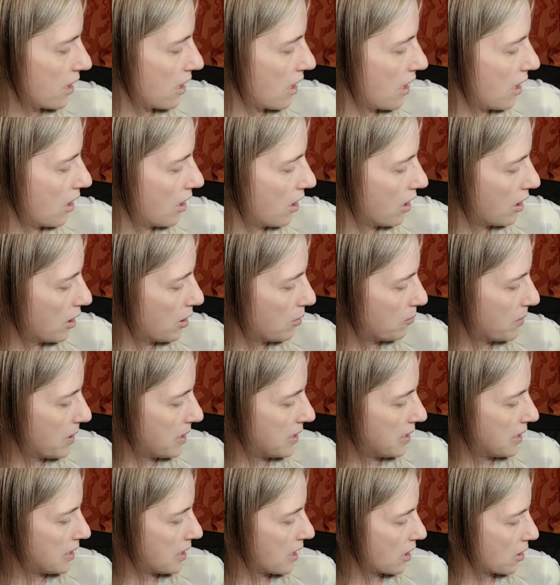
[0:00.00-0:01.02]

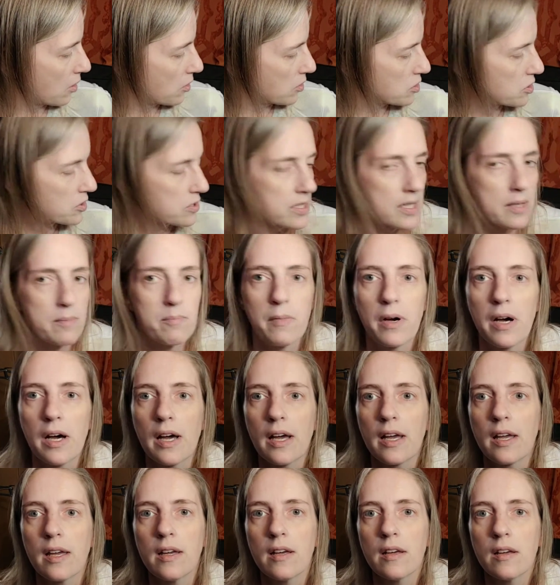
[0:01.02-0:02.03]
And then I also did
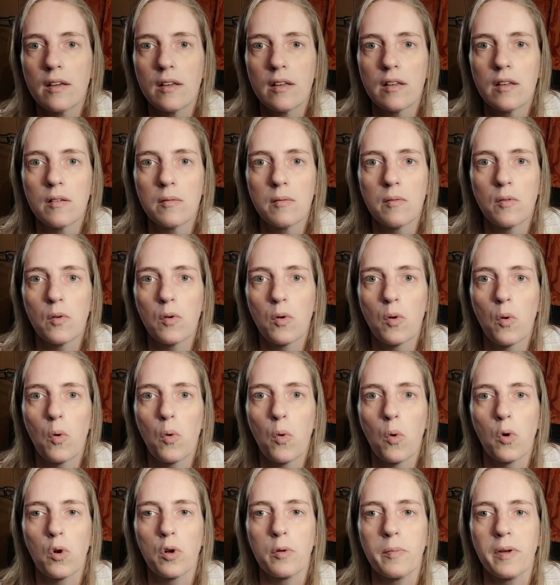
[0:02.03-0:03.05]
my
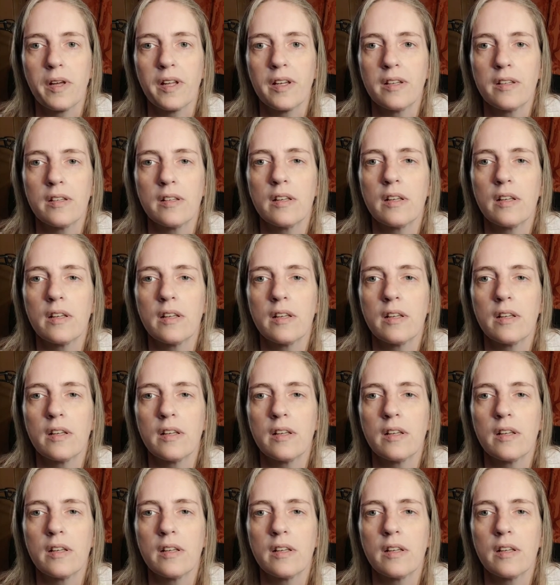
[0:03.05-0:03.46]
ornament.